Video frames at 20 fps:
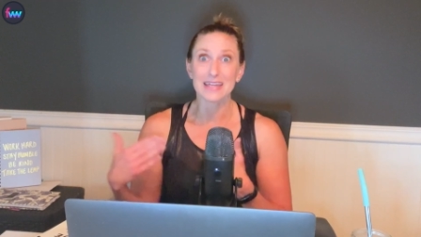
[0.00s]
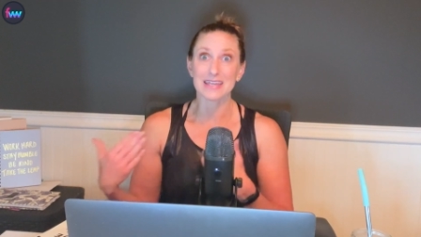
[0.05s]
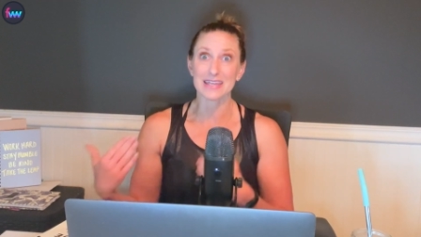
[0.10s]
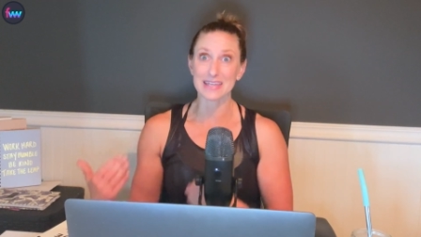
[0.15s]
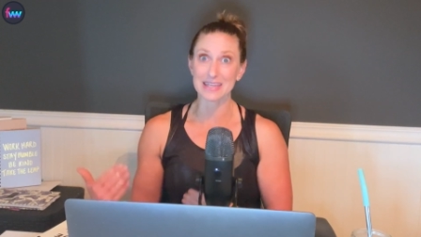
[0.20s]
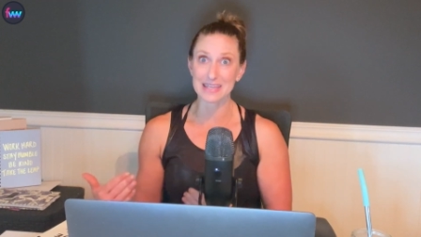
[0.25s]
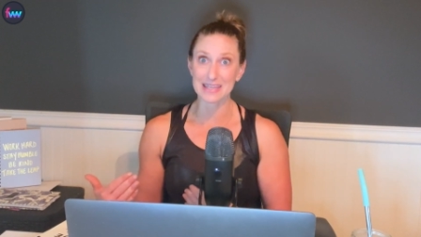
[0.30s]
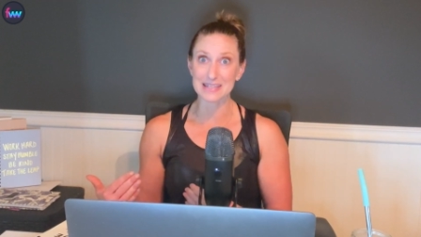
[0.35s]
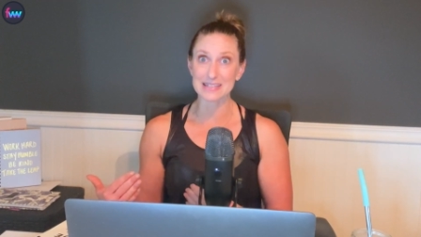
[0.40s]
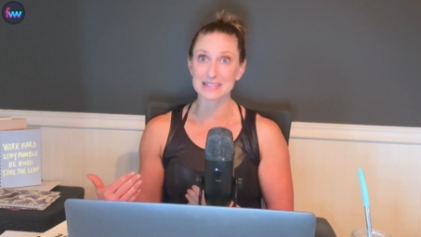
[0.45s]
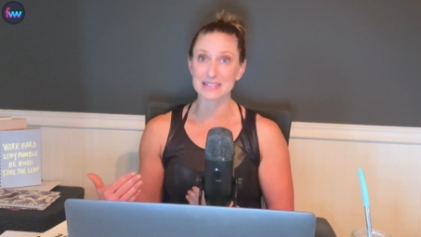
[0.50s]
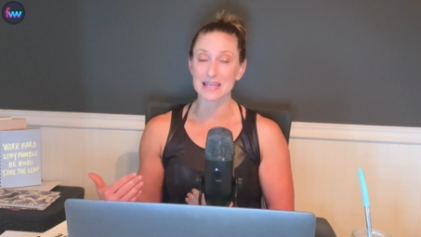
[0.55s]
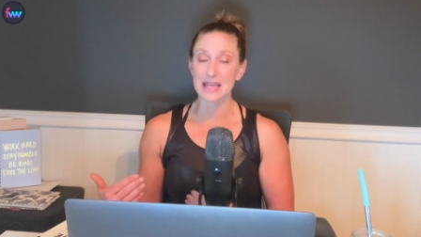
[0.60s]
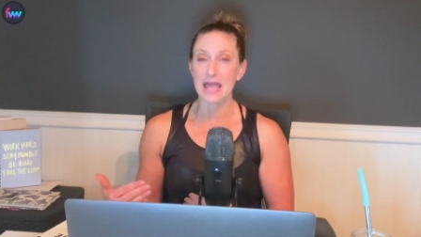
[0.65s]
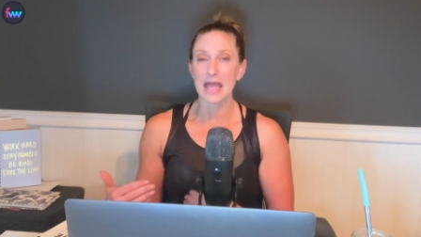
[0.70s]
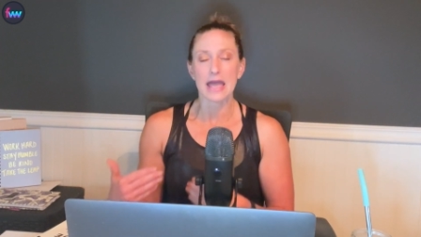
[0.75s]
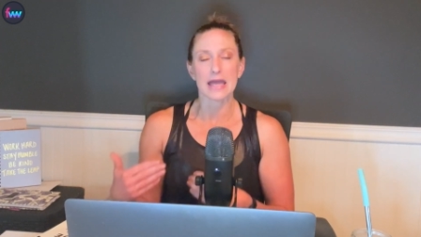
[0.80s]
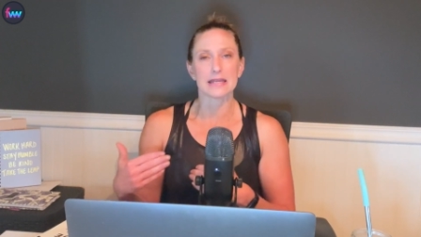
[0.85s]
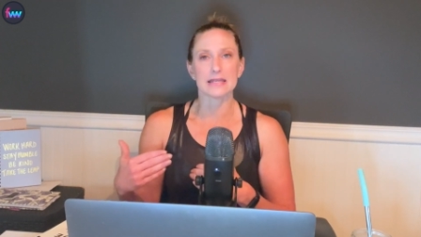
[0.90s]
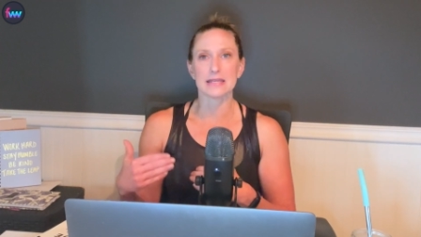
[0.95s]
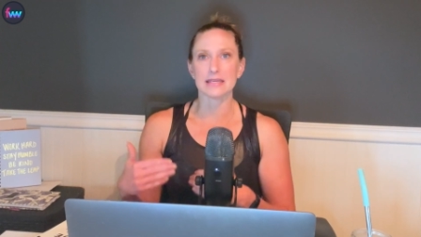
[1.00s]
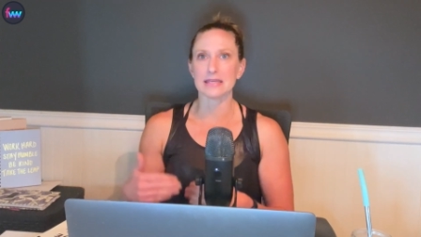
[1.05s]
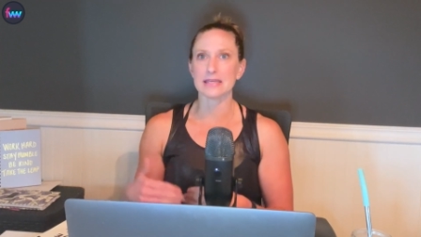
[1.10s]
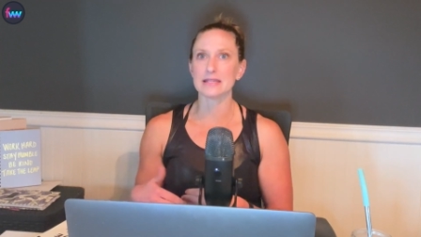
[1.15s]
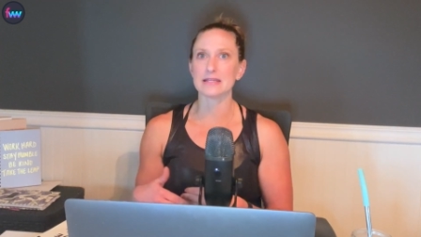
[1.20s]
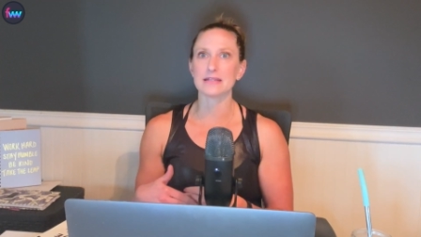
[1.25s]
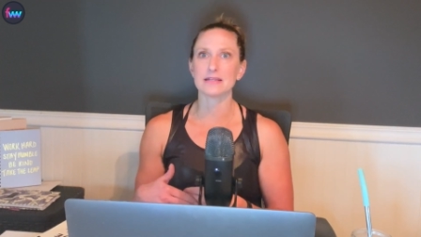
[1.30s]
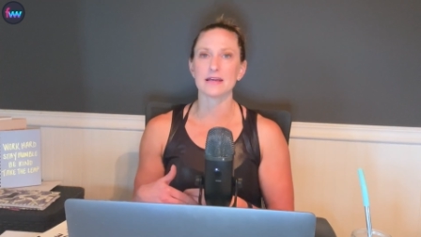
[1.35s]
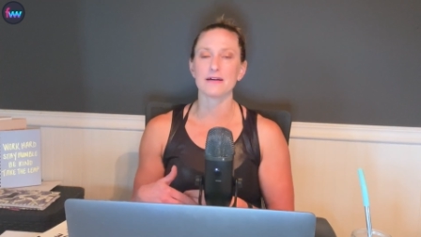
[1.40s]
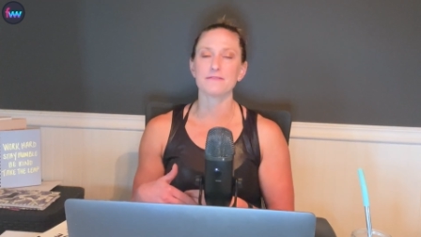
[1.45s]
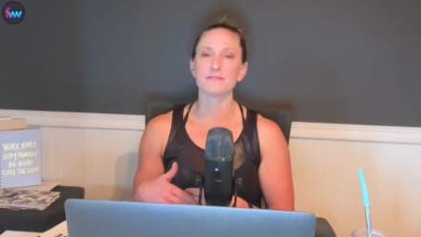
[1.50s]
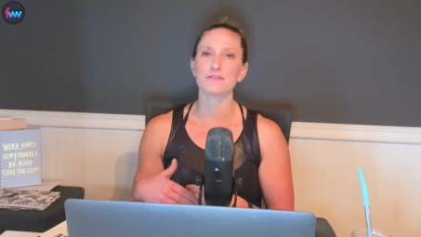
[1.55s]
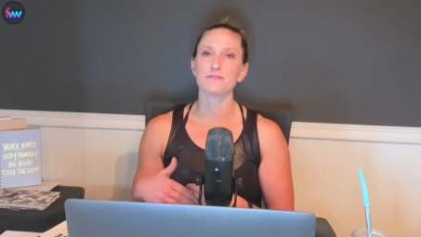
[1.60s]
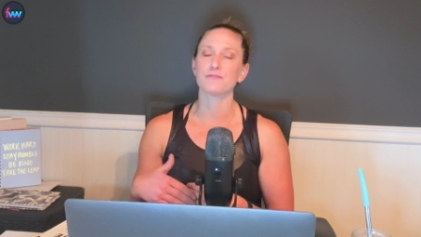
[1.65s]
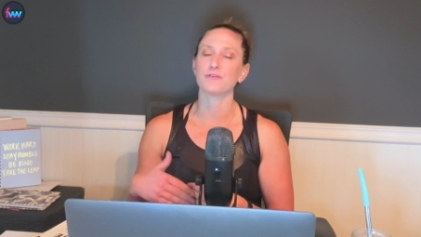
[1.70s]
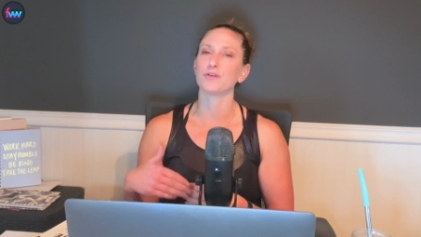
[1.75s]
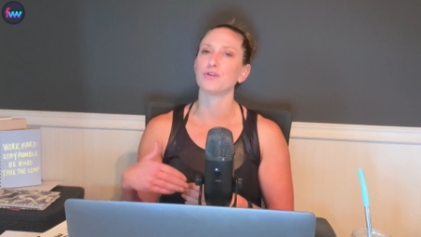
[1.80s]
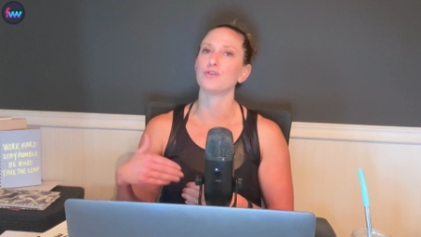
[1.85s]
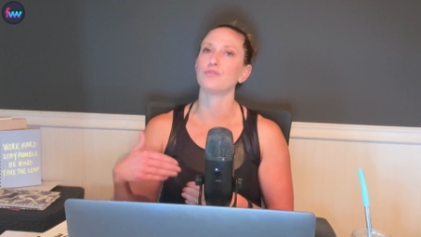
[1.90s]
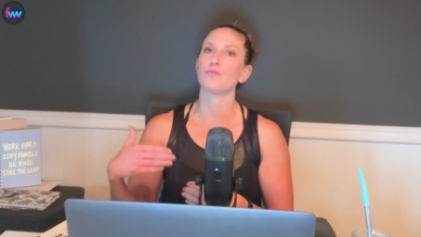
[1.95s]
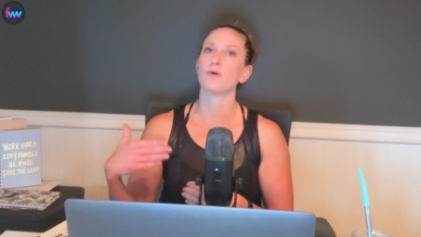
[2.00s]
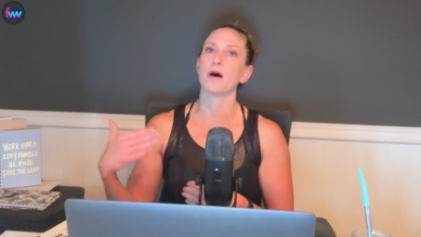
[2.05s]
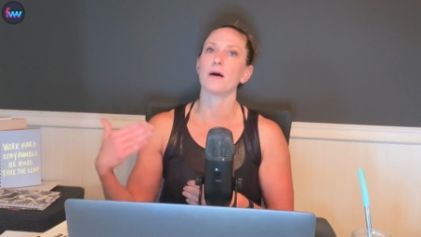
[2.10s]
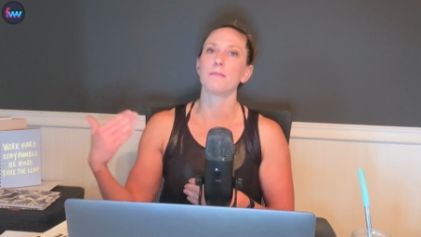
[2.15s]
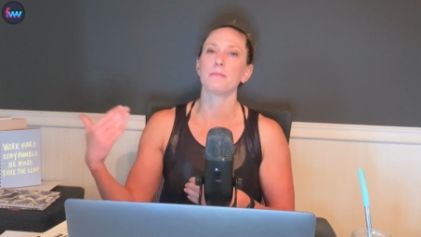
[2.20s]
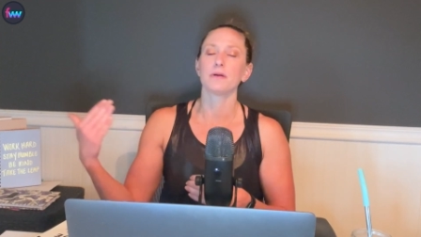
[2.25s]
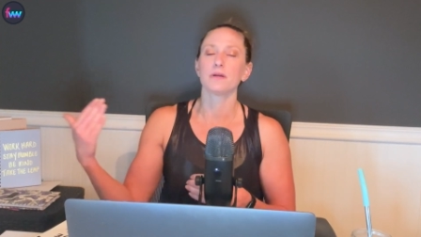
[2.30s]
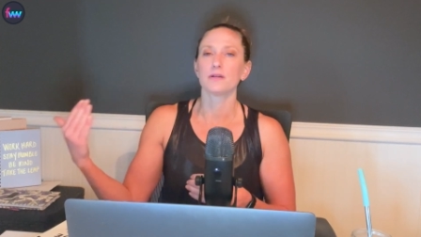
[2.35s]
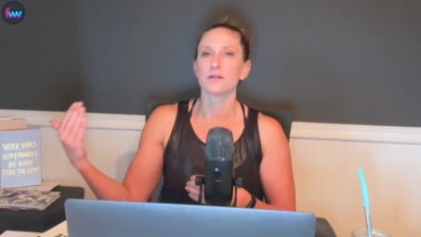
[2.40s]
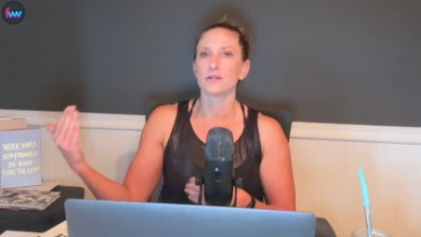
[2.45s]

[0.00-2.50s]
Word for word: eat, and eat enough to fill you up